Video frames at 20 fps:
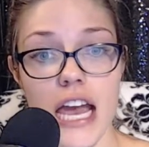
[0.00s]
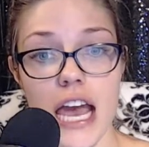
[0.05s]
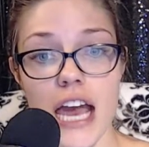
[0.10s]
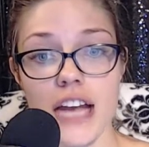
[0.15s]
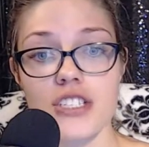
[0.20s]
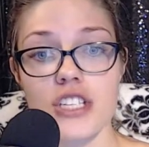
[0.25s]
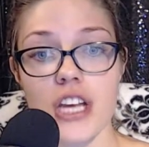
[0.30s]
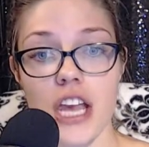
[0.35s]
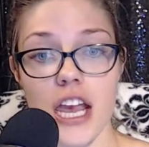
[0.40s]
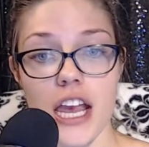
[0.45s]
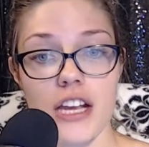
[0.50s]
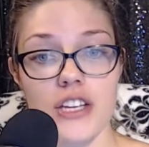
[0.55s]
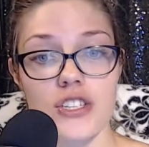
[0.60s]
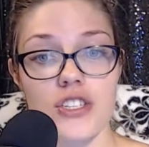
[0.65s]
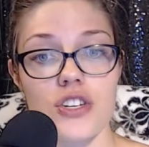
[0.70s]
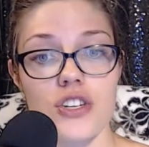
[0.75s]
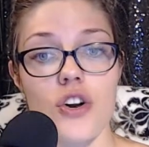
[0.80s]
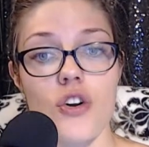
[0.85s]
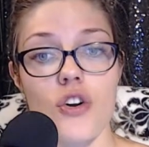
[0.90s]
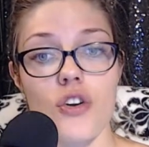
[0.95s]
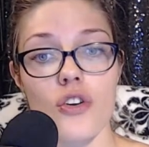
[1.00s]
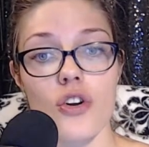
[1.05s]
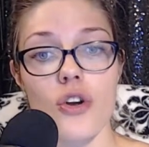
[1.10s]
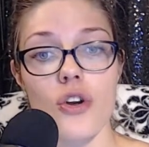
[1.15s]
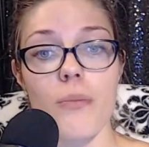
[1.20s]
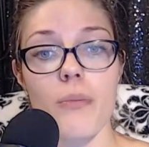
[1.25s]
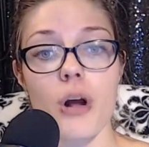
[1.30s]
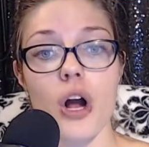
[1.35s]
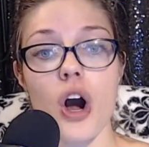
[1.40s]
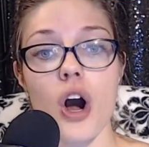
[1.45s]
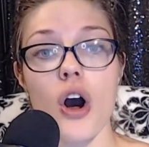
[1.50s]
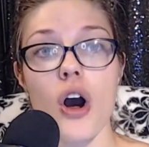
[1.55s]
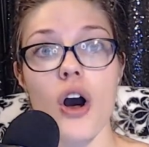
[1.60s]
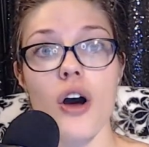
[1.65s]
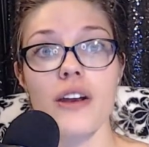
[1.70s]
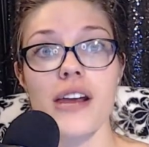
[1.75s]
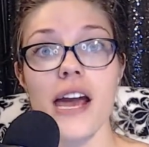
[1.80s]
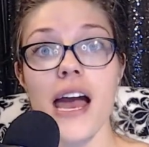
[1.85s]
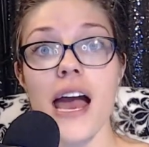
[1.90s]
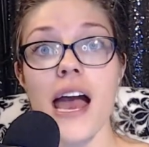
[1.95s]
educational group
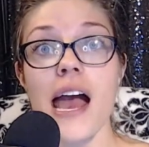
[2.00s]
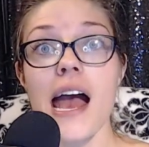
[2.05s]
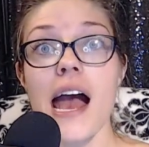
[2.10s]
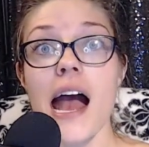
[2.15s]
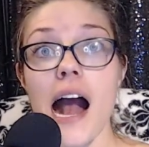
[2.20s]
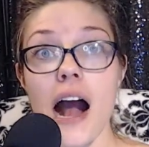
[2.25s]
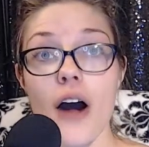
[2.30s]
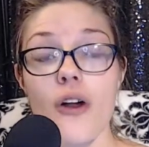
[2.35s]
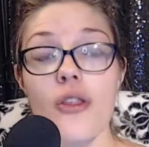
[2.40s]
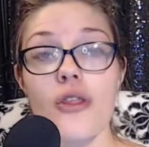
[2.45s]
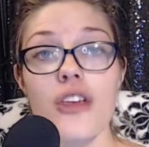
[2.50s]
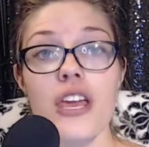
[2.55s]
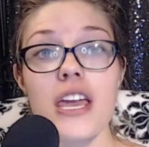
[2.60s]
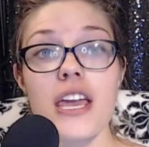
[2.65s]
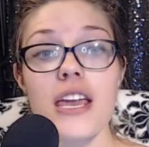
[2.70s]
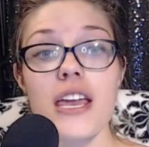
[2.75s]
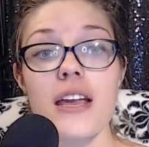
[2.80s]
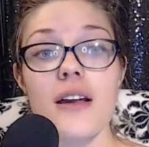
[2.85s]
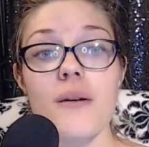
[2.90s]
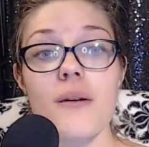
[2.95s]
called Healthy,